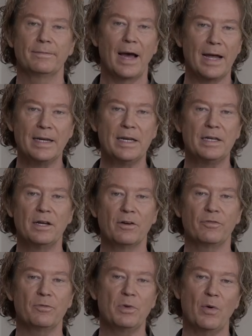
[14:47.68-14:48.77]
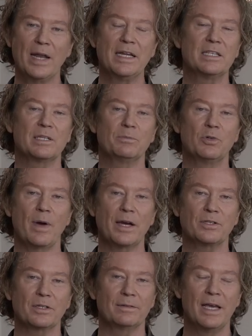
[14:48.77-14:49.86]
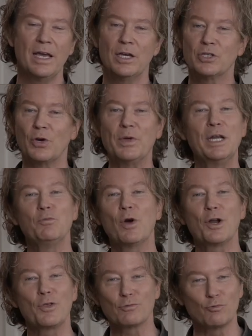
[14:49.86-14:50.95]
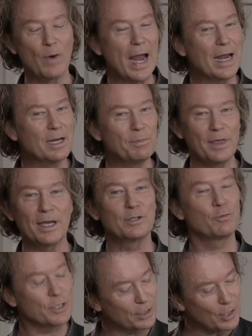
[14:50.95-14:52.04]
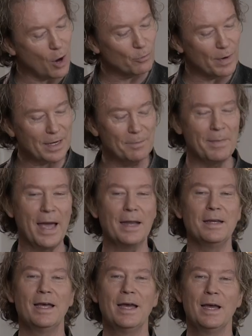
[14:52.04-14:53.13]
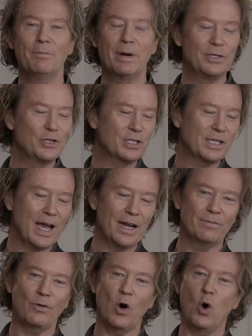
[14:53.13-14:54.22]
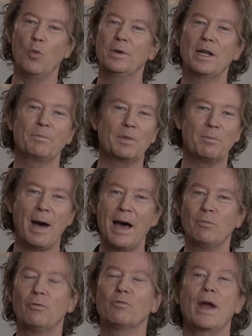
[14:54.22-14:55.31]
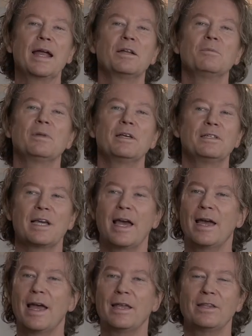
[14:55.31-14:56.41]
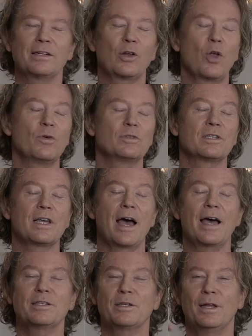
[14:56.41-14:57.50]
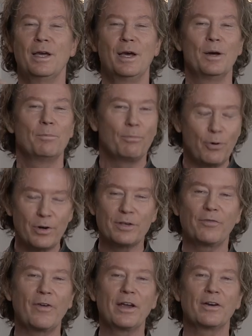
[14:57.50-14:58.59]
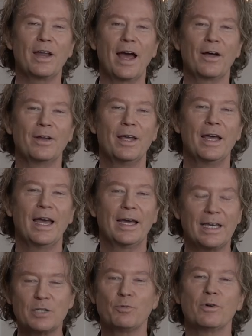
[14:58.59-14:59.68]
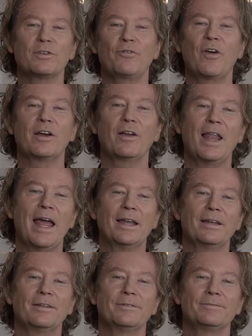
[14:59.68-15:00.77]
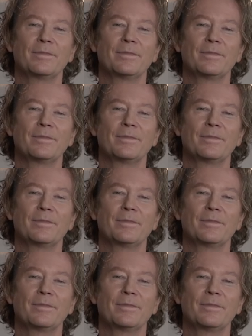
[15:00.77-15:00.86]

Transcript: I need to hear from you. I need some direction. So he did one of those random things, which I don't recommend, but he just kind of opened up the Bible randomly, say, and then closed his eyes and put his finger down. And guess where his finger landed?